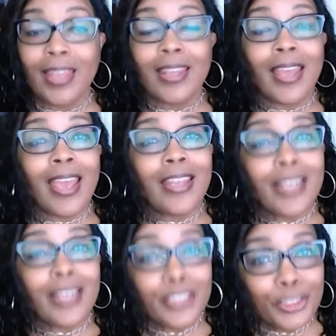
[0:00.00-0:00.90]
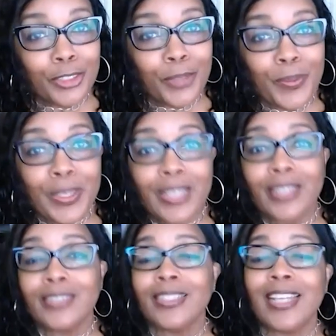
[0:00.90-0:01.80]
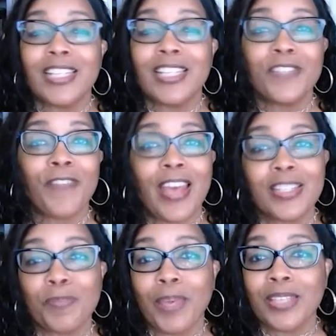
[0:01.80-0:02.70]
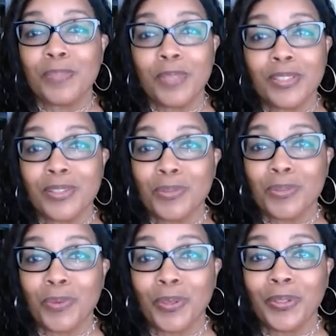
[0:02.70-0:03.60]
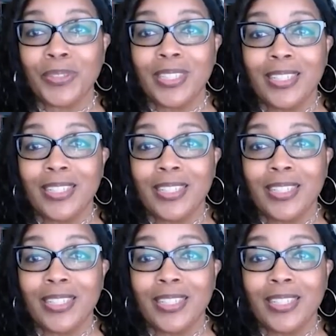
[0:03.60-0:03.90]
And as you know, in today's fast paced business world,